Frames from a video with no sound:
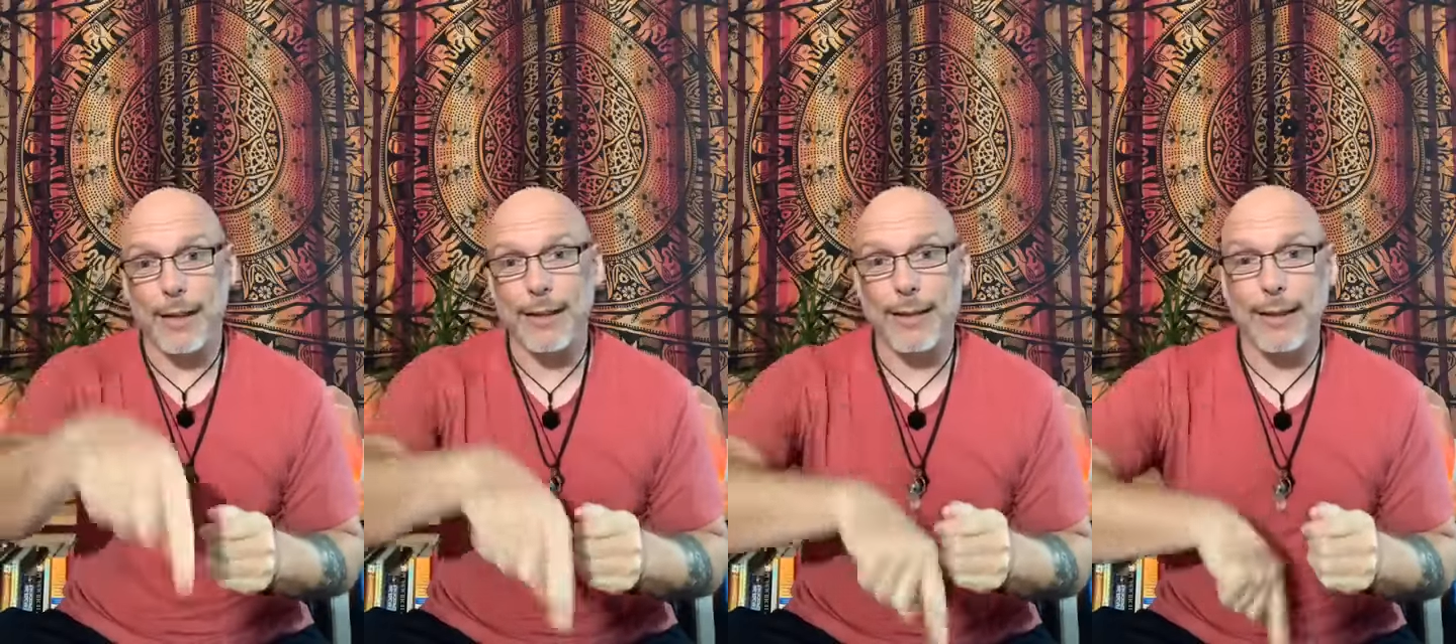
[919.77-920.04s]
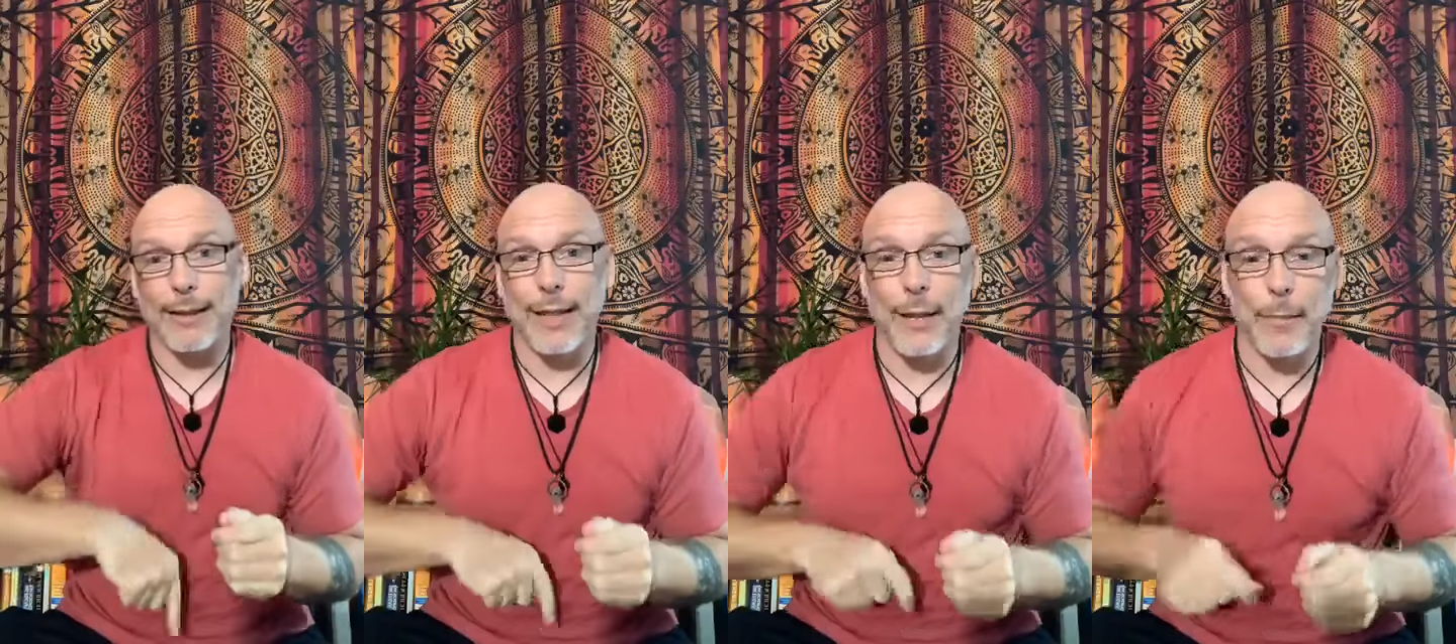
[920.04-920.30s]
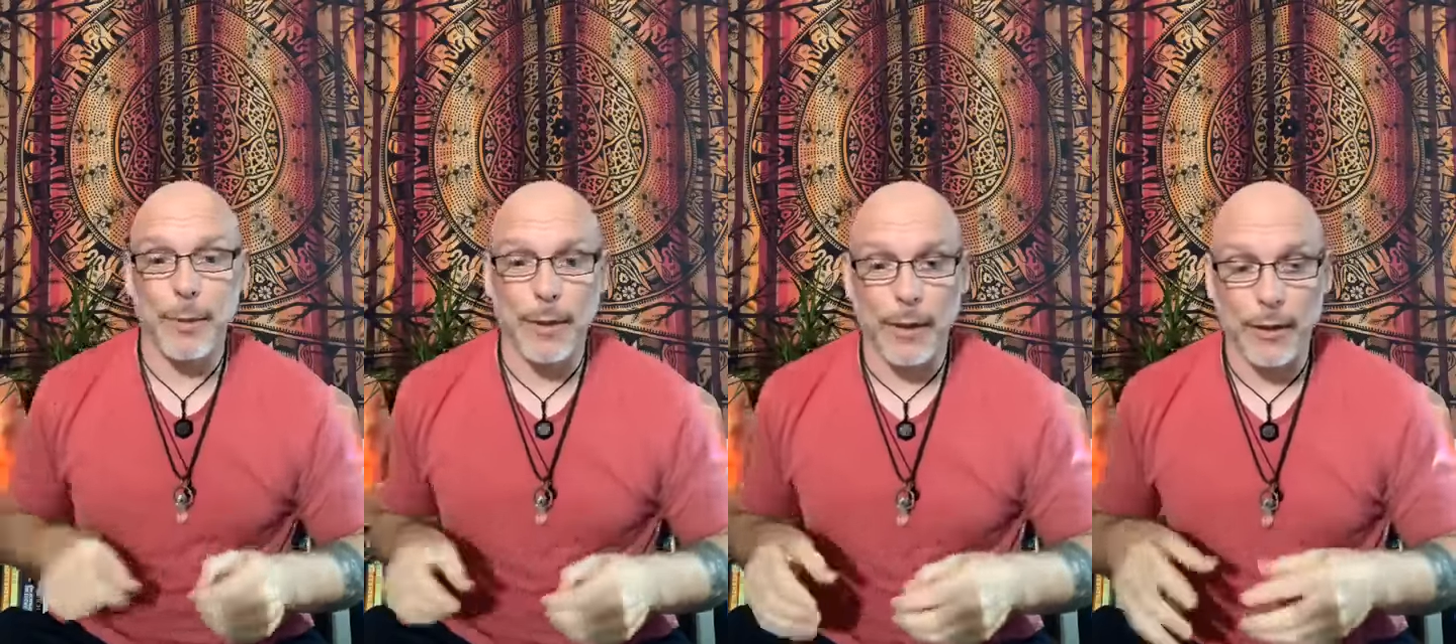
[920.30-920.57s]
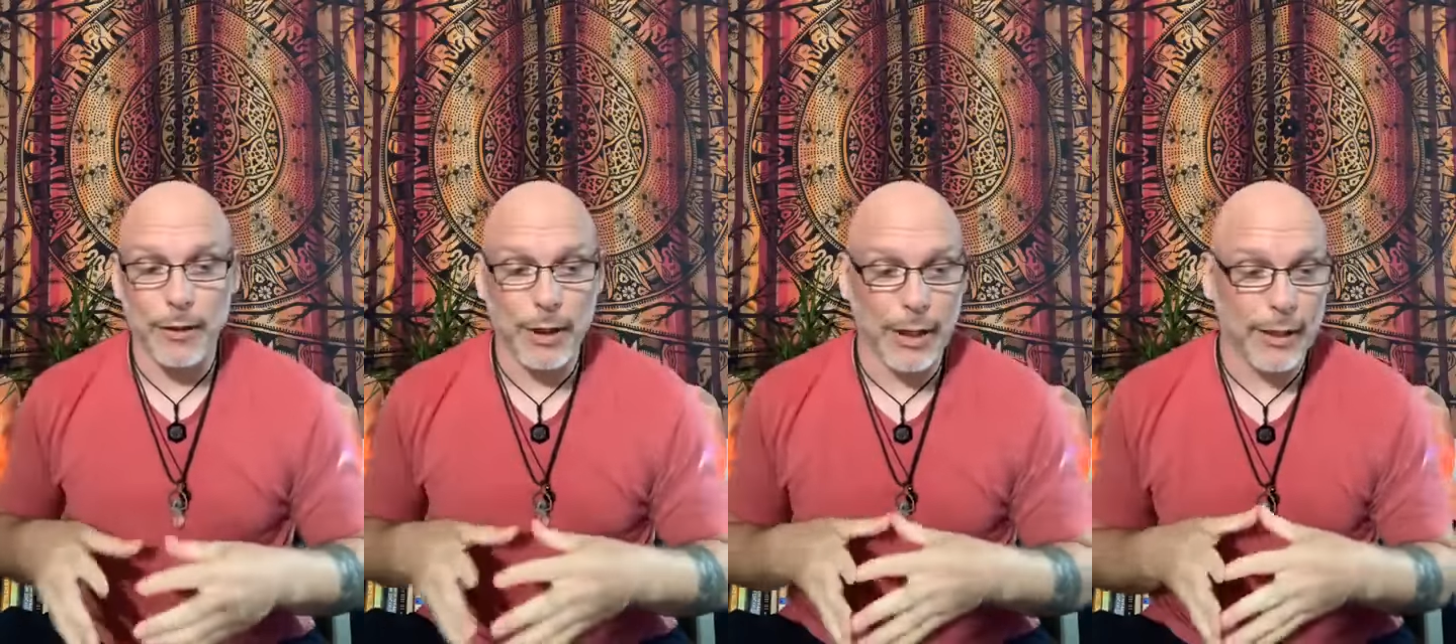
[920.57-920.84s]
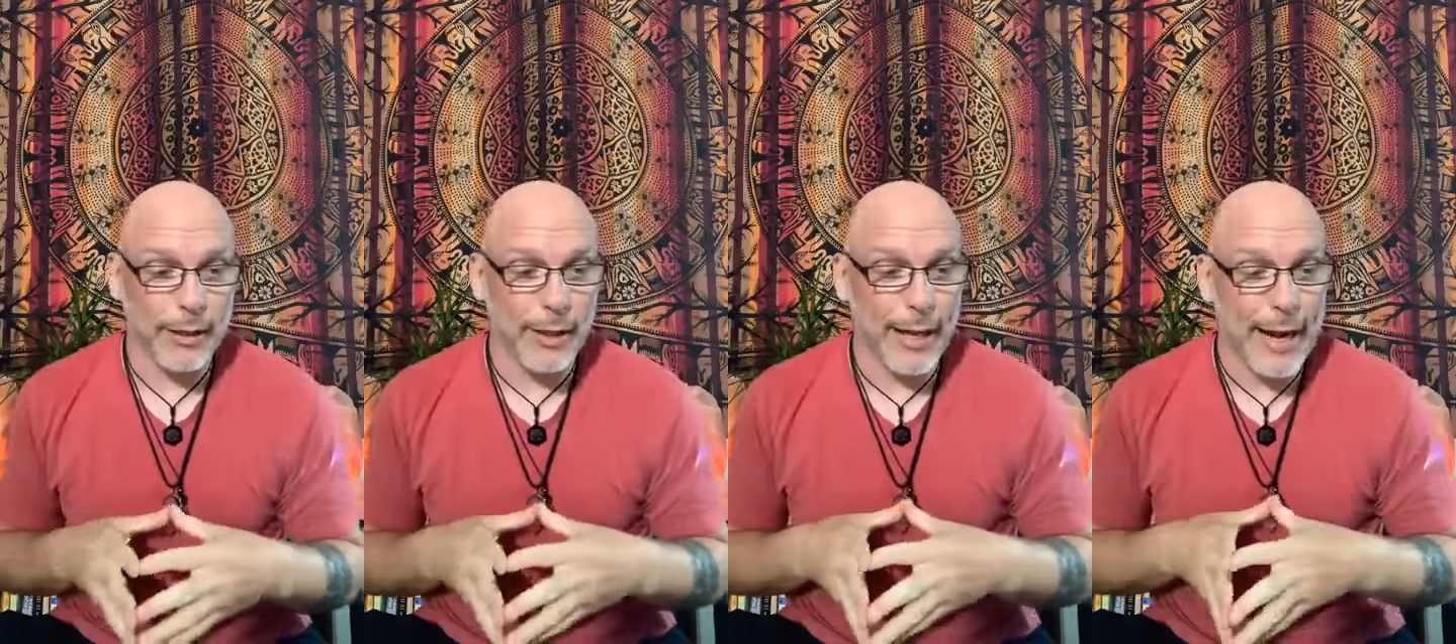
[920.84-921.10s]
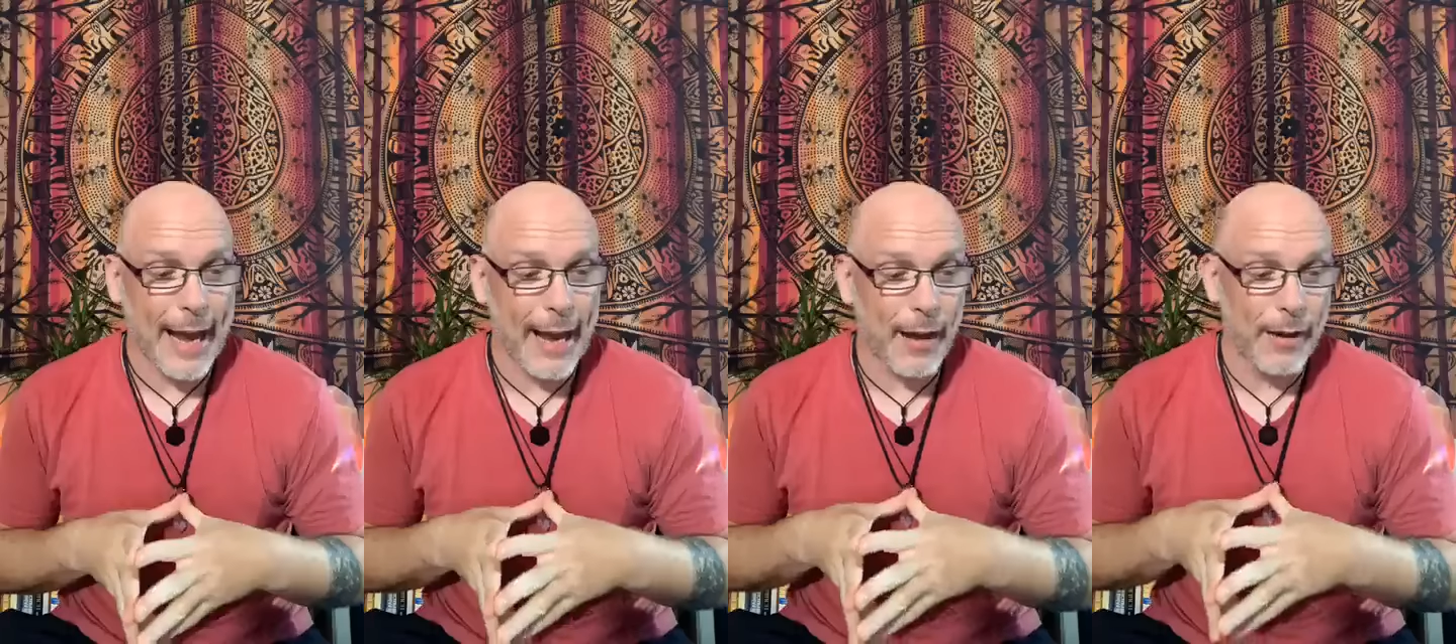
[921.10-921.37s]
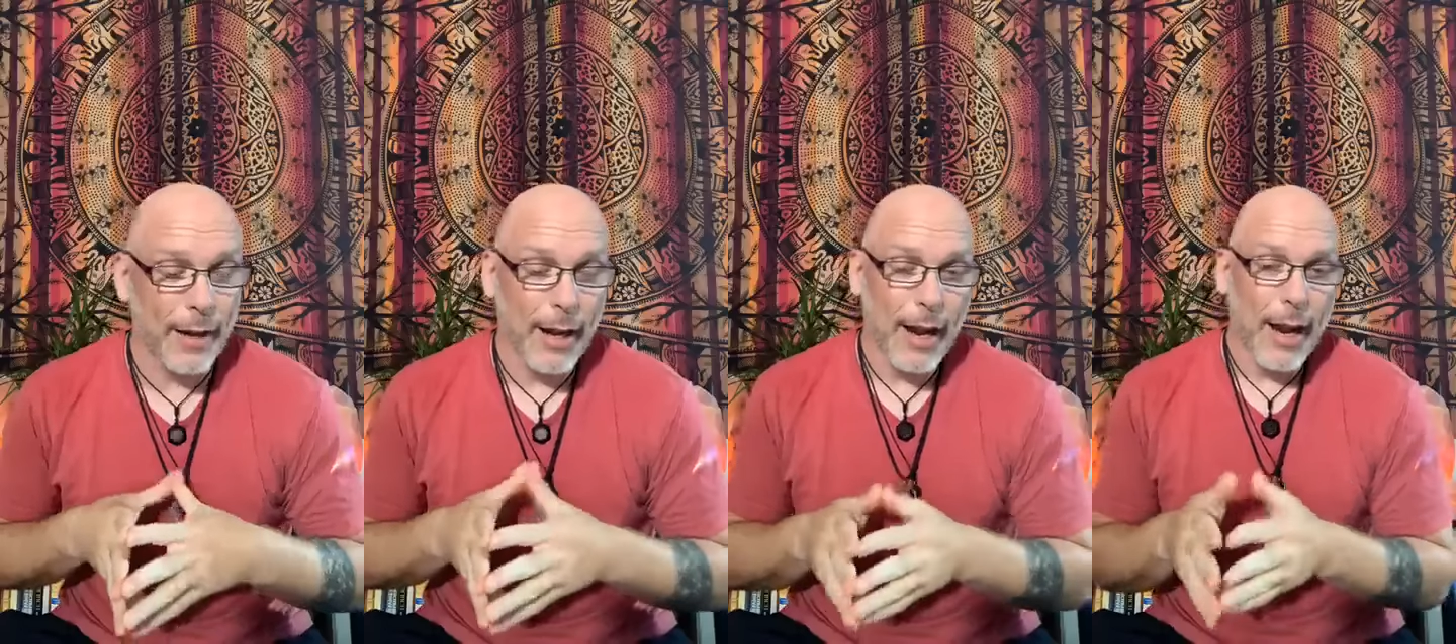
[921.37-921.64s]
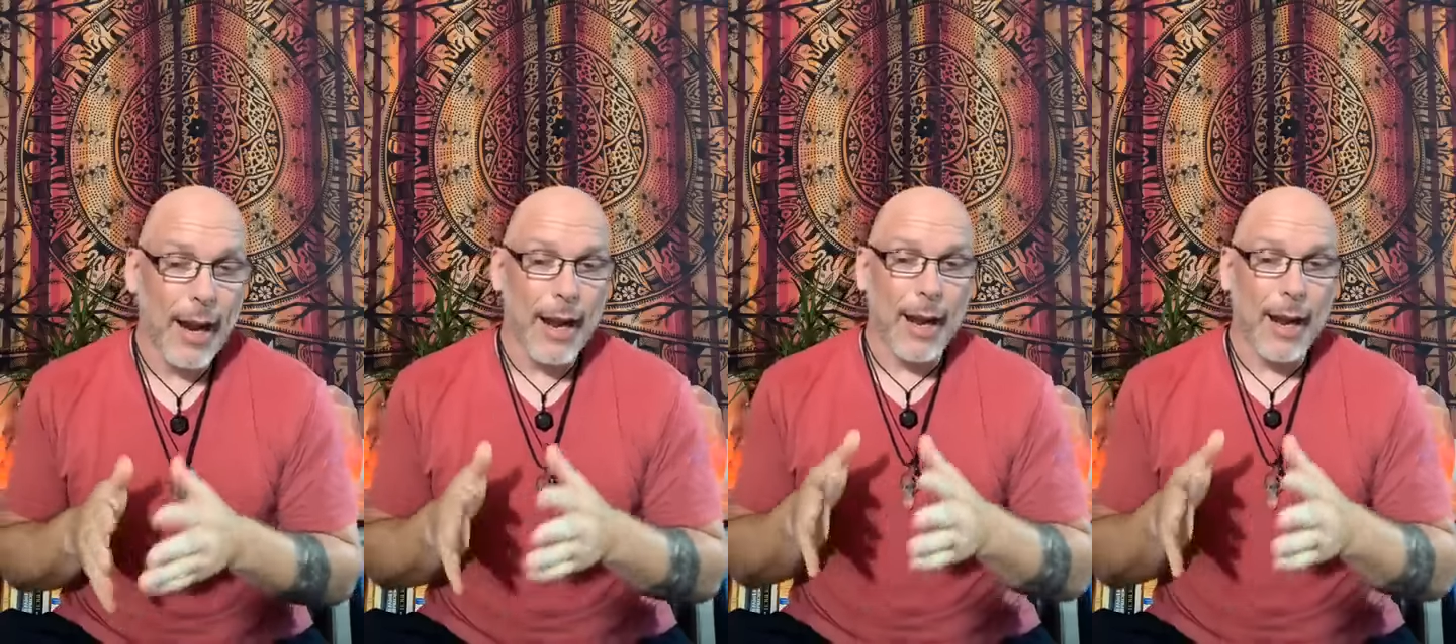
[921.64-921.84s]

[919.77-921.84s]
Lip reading: I'll link that below. Check that out.